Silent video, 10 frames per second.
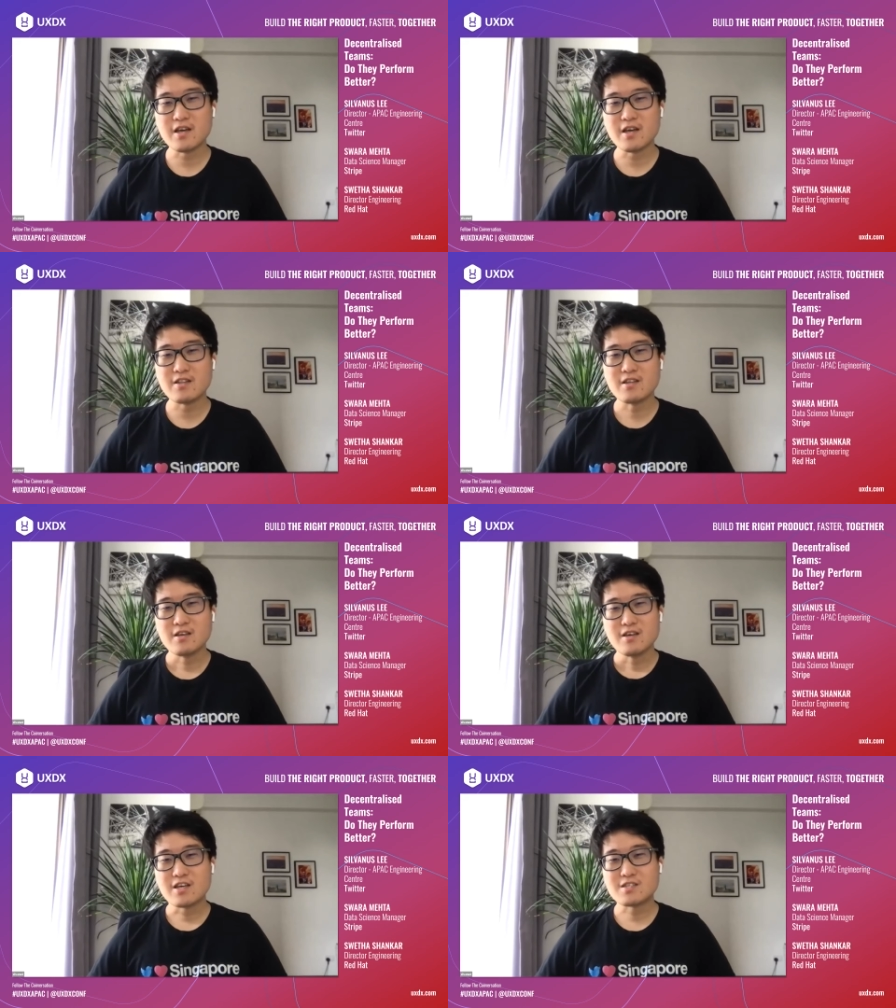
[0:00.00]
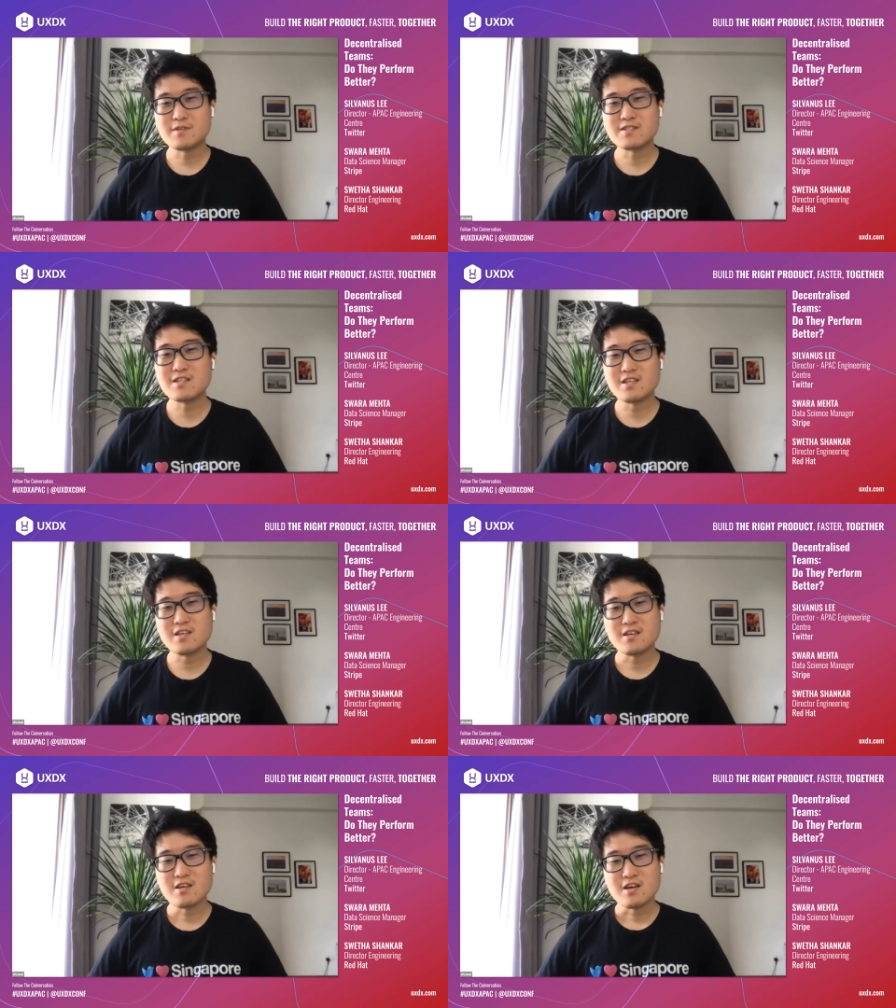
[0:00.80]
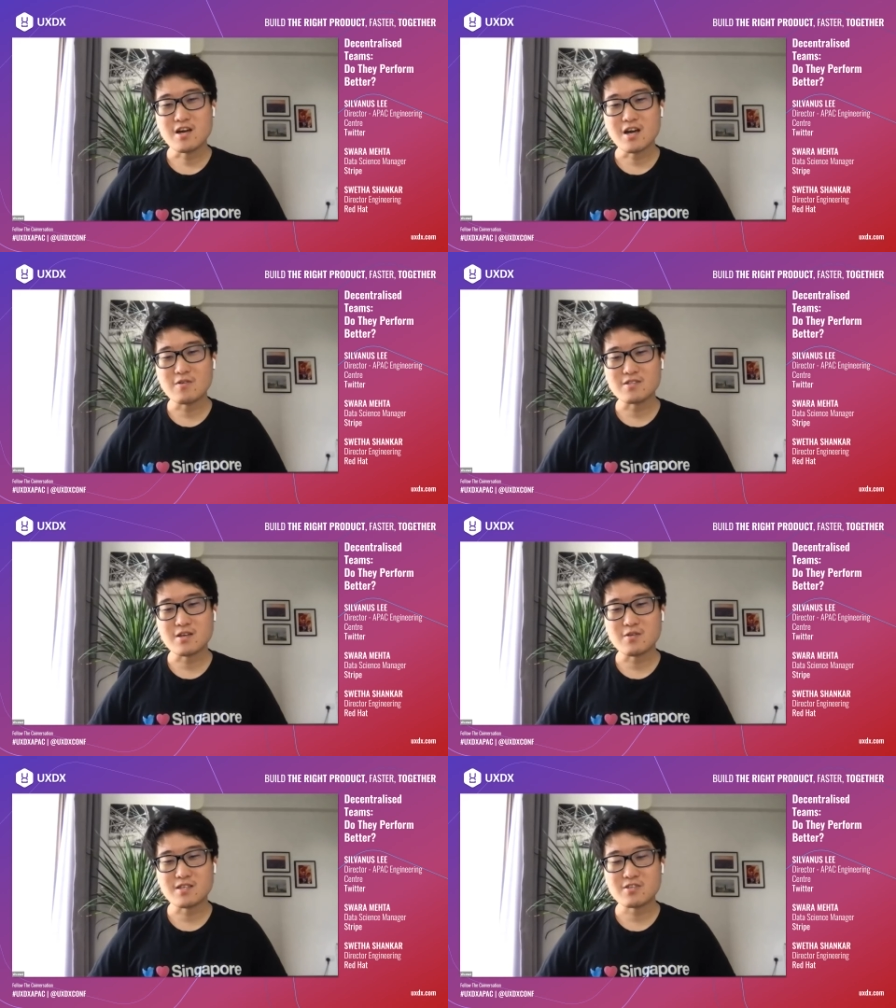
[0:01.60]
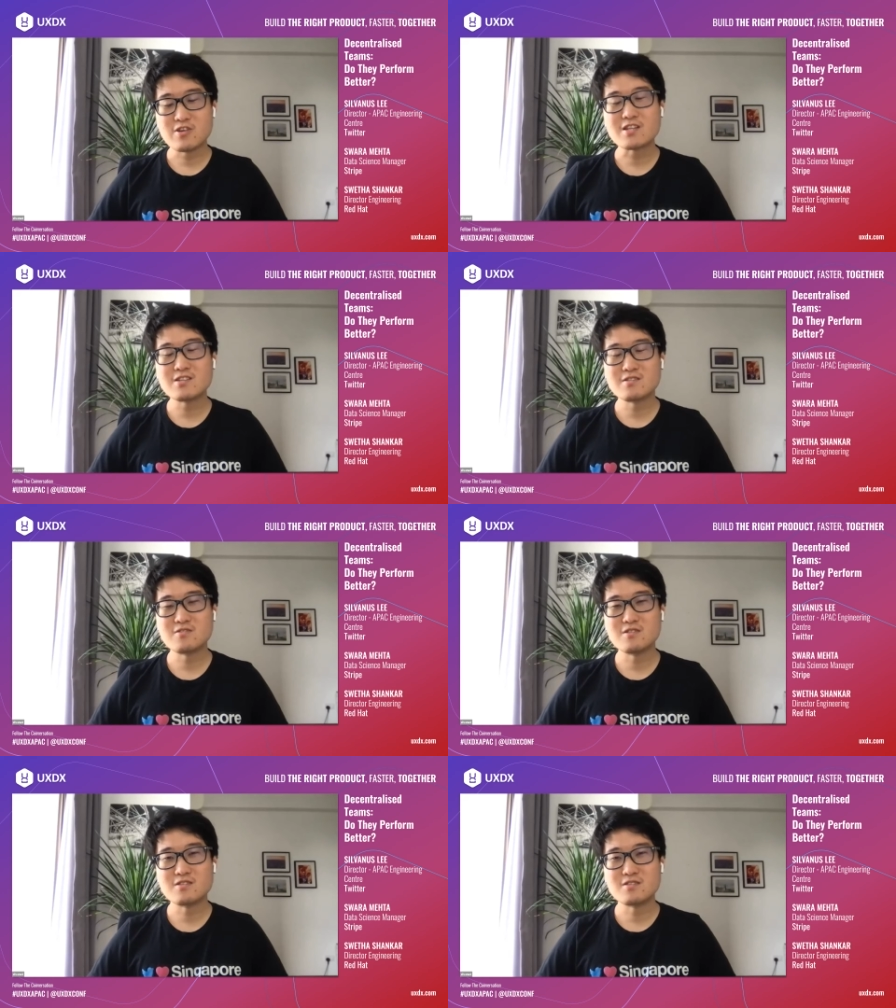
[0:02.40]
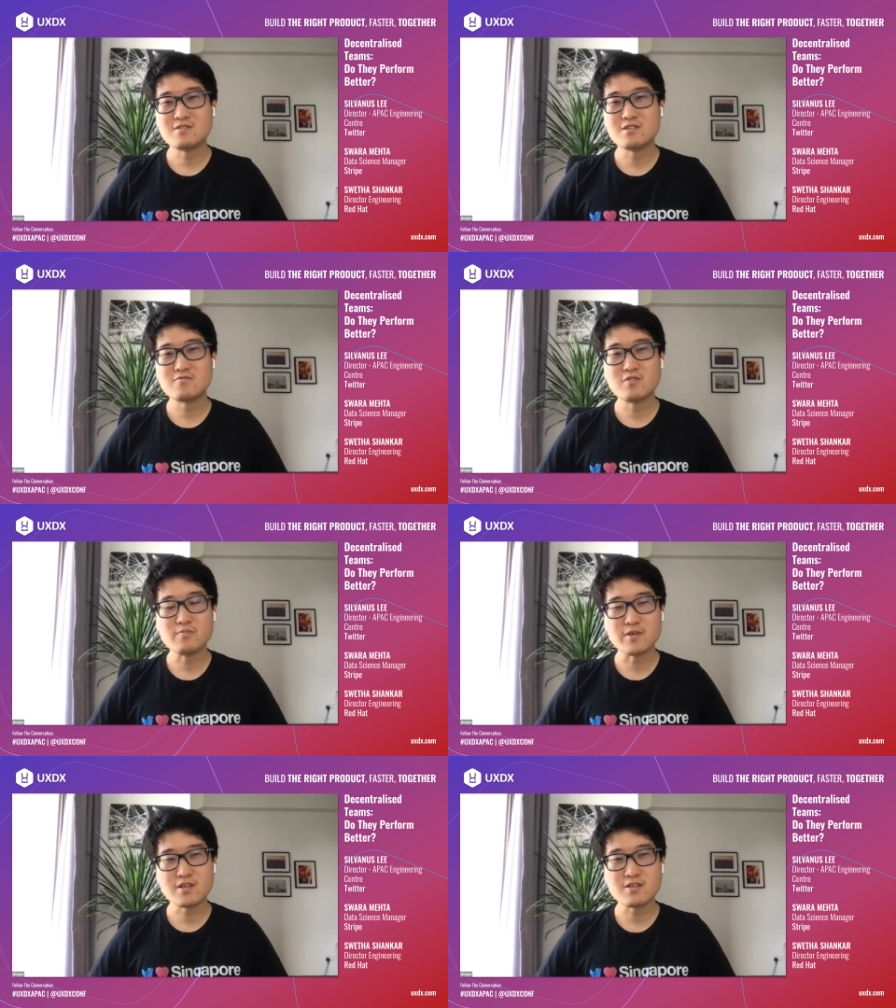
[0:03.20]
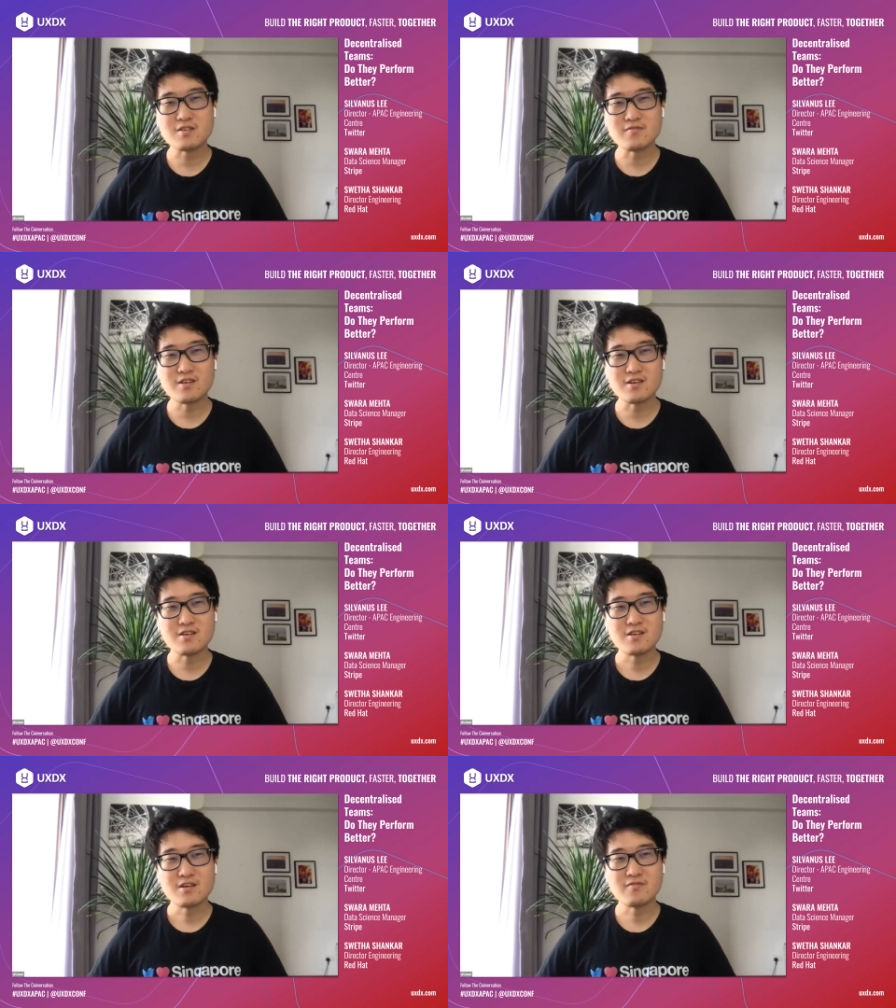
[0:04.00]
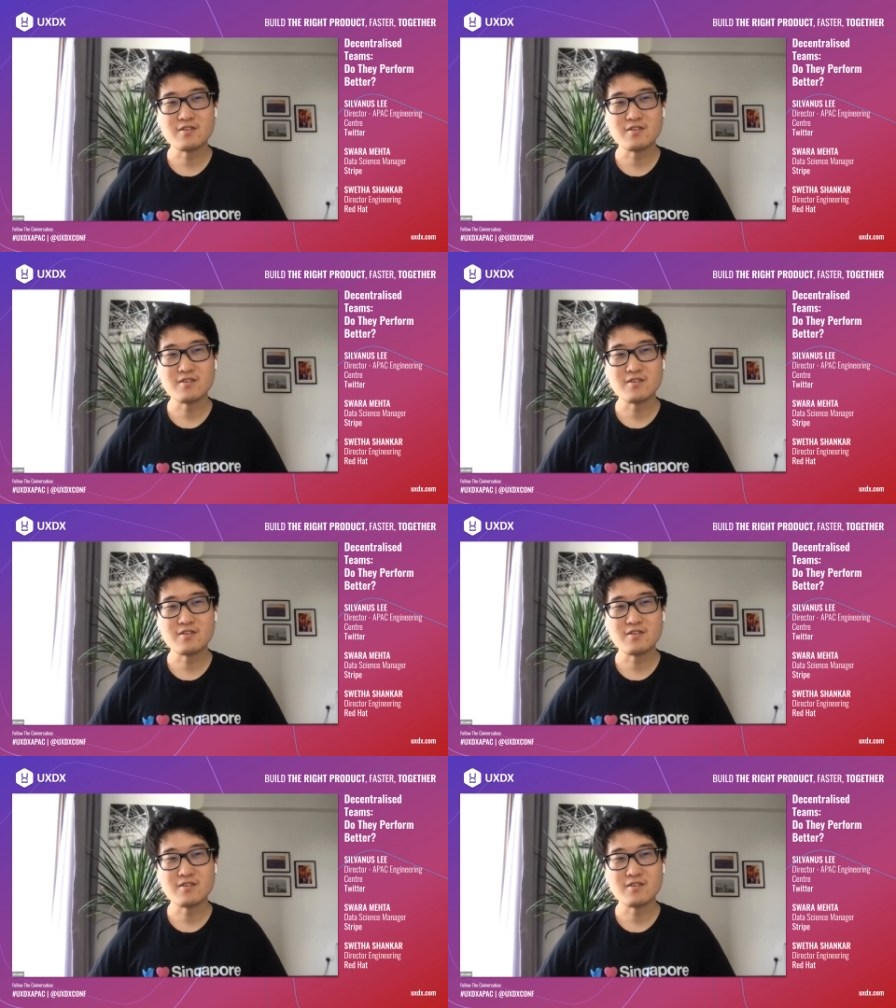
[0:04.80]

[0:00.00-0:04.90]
and explicitly I was attracted to this role because of the